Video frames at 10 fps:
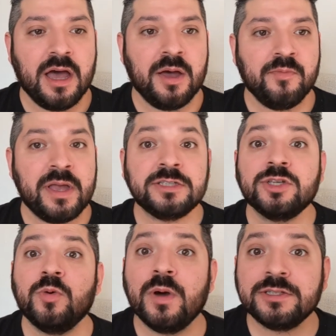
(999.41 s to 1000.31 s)
Um,
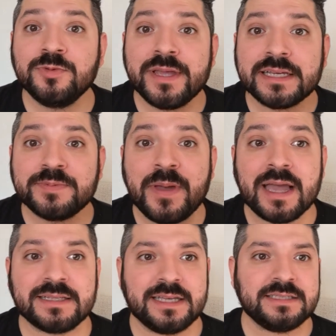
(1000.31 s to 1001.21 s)
and so what do we
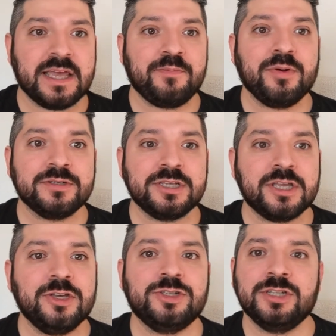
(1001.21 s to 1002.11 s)
expect except
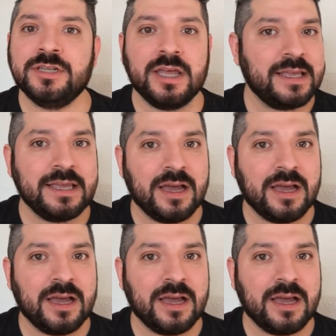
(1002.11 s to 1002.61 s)
persecution